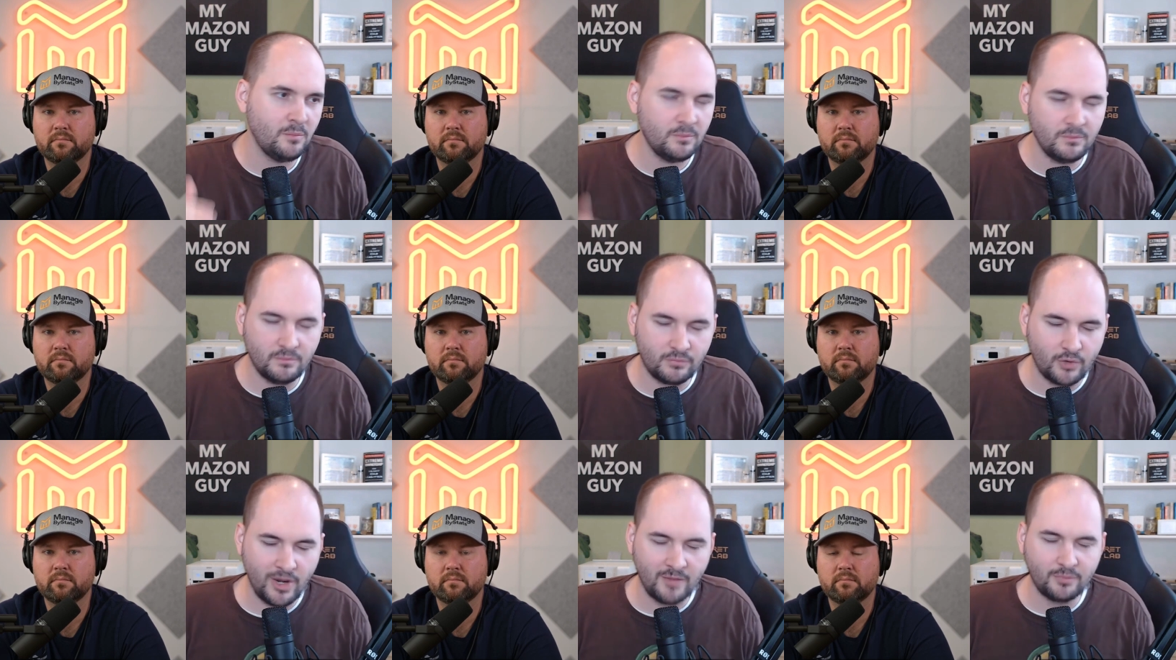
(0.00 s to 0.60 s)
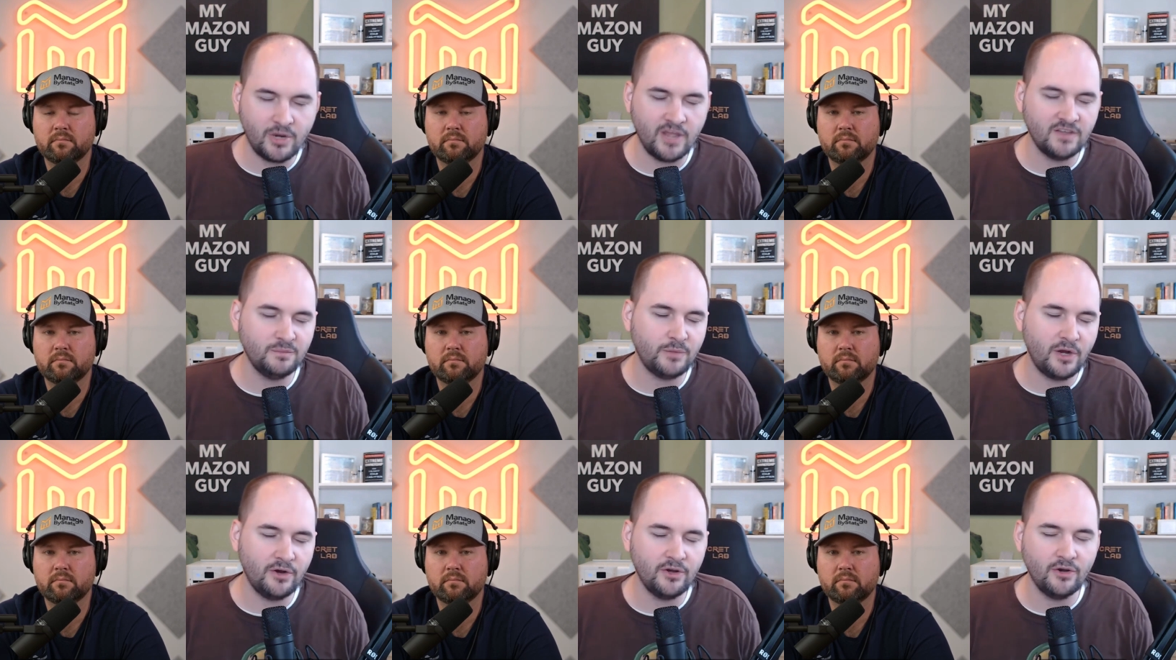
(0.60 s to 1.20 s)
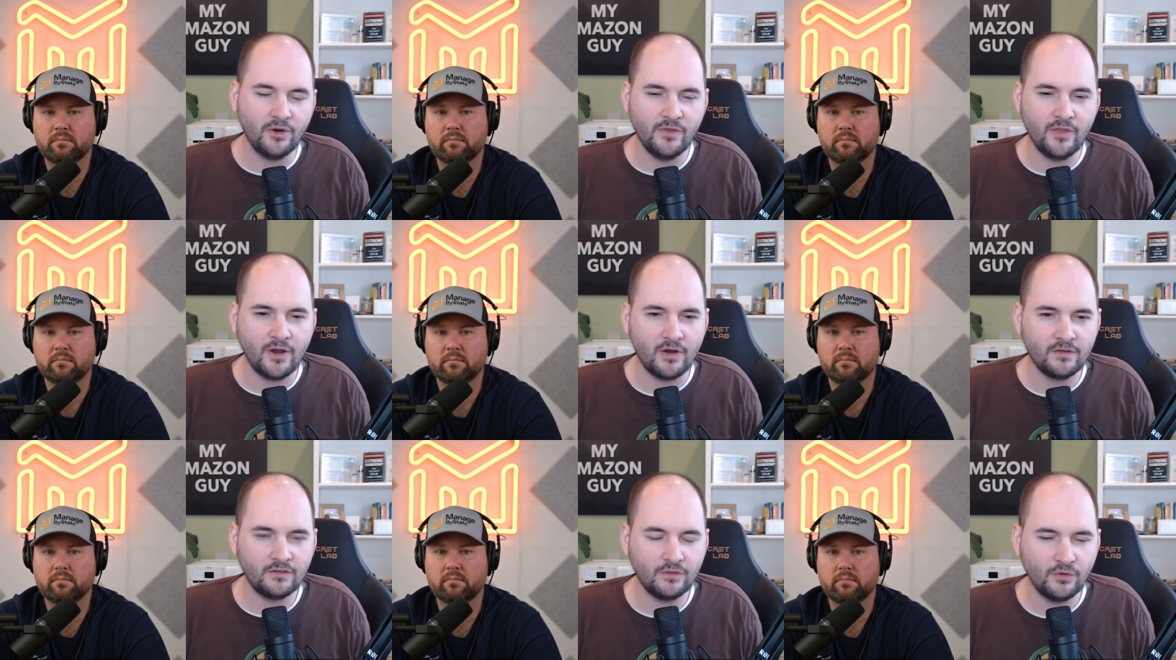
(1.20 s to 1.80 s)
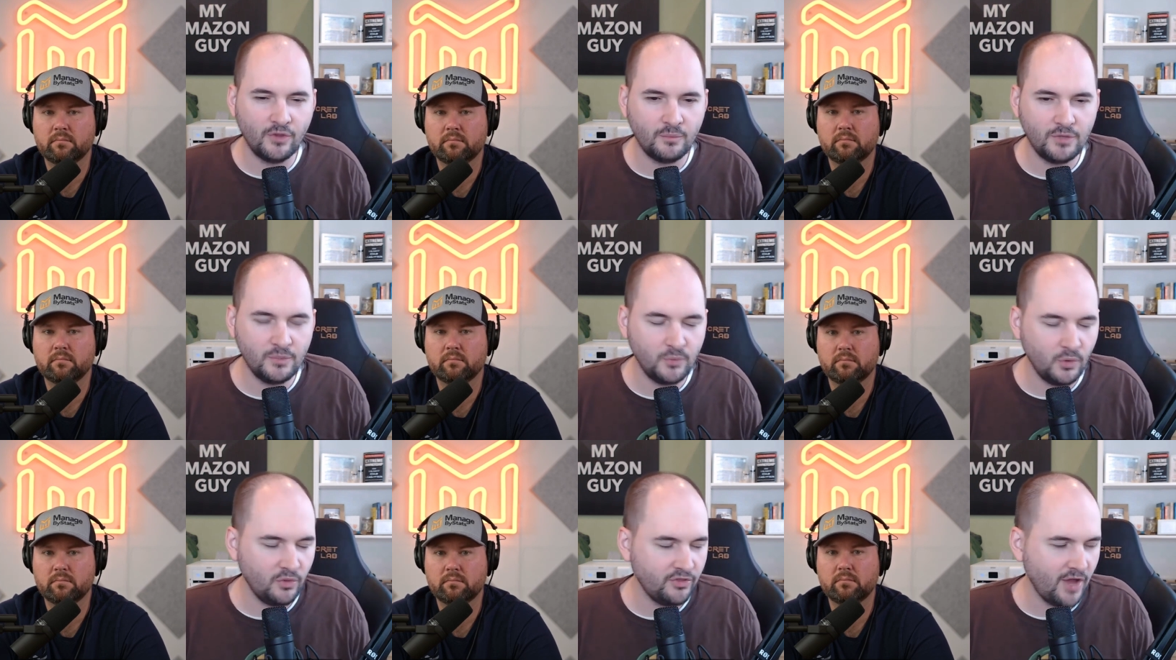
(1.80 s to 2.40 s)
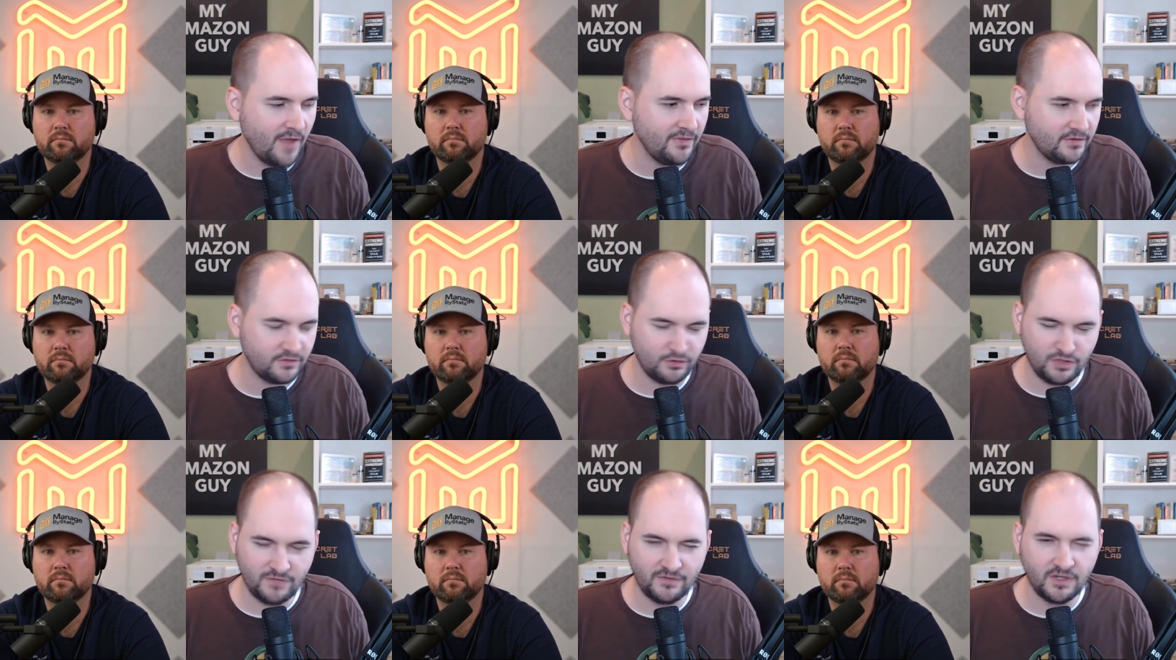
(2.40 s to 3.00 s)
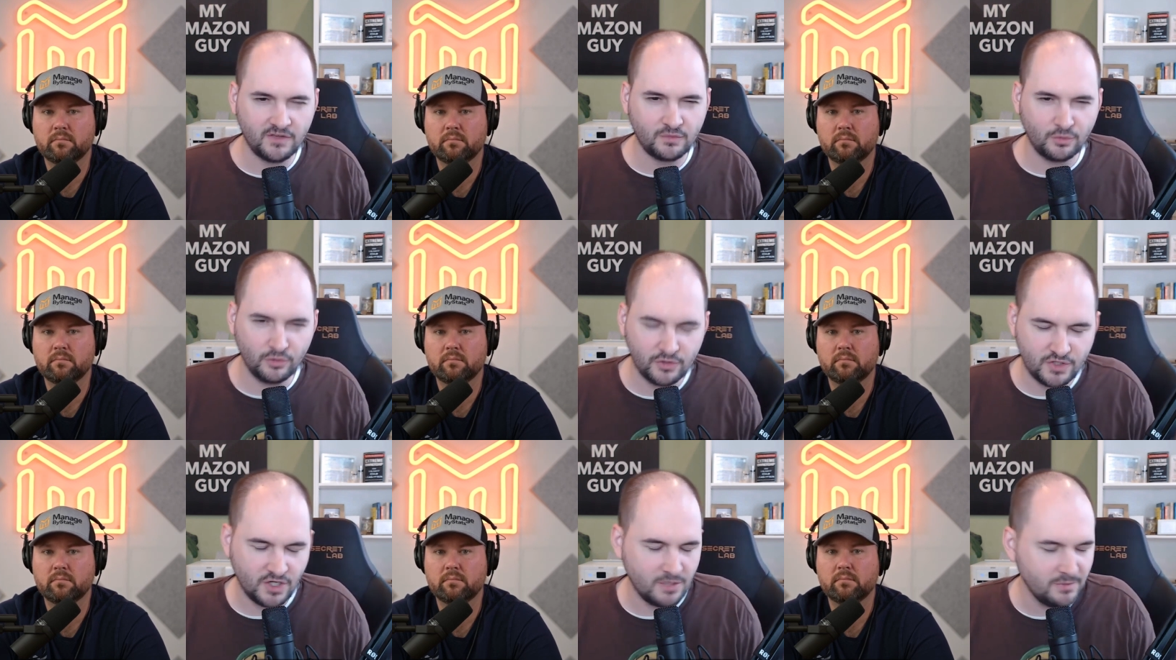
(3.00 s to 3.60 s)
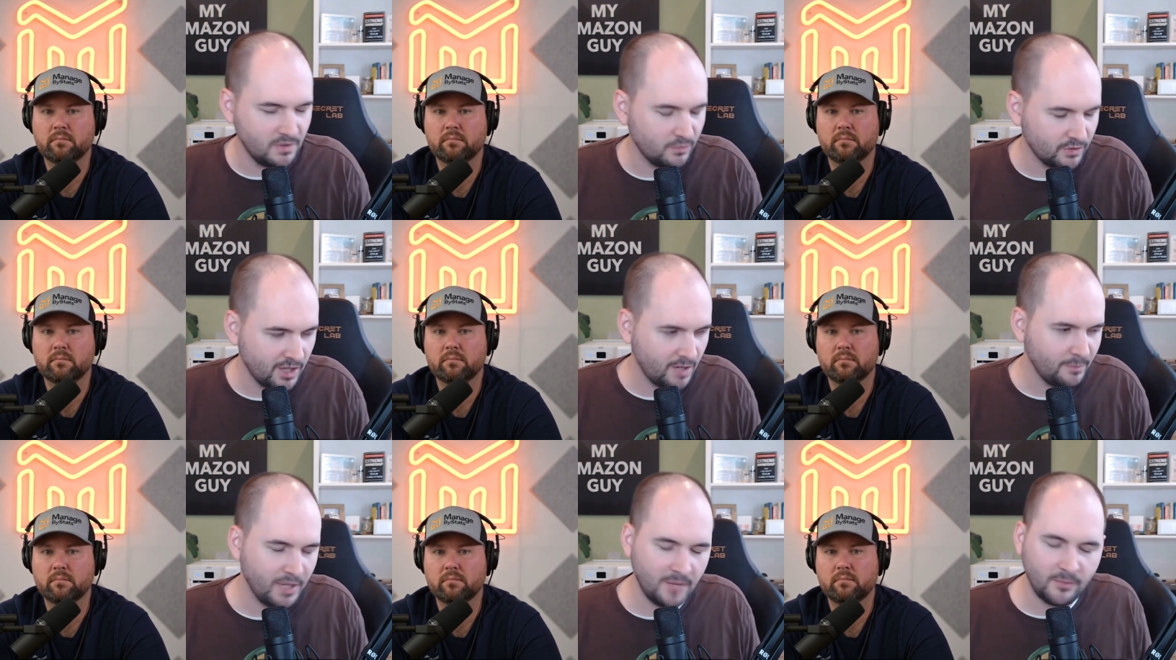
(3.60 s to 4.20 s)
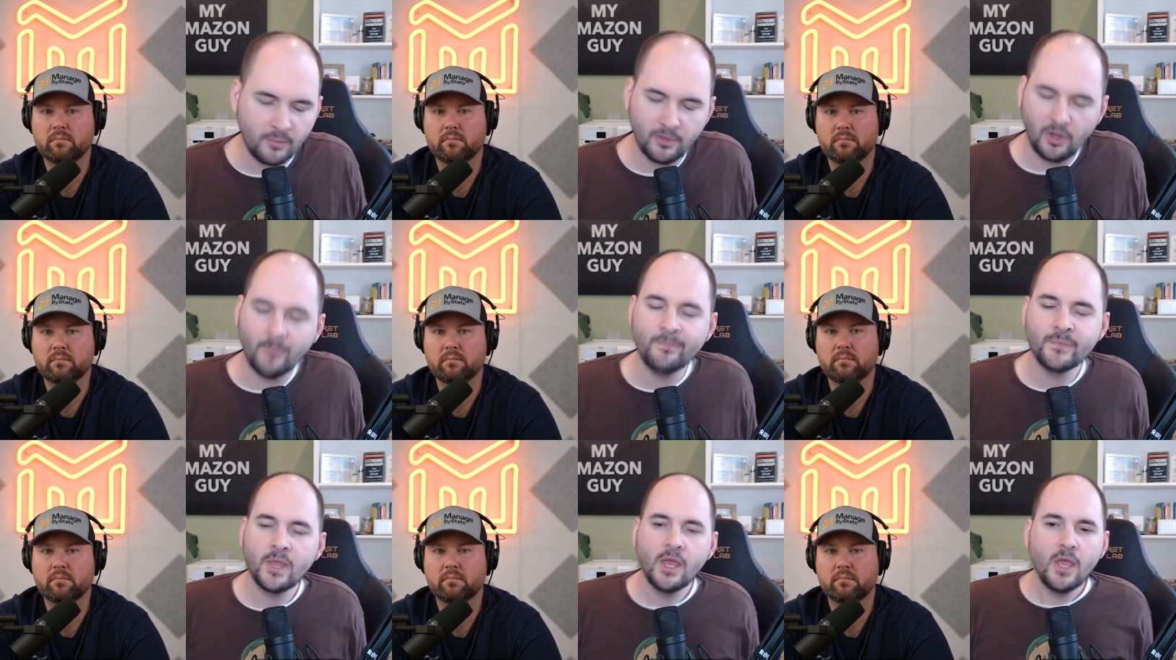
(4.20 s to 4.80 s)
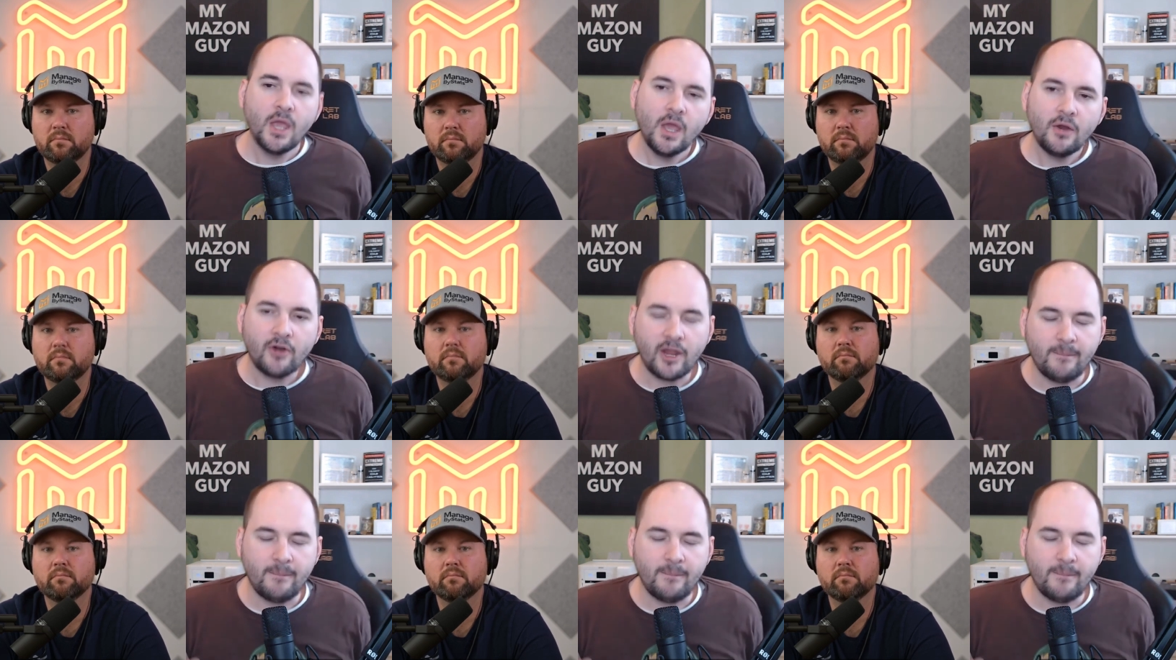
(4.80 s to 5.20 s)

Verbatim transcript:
Speaker 1: put some price barrier in there so that people thought the certificates were legitimate. We're not a paper mill,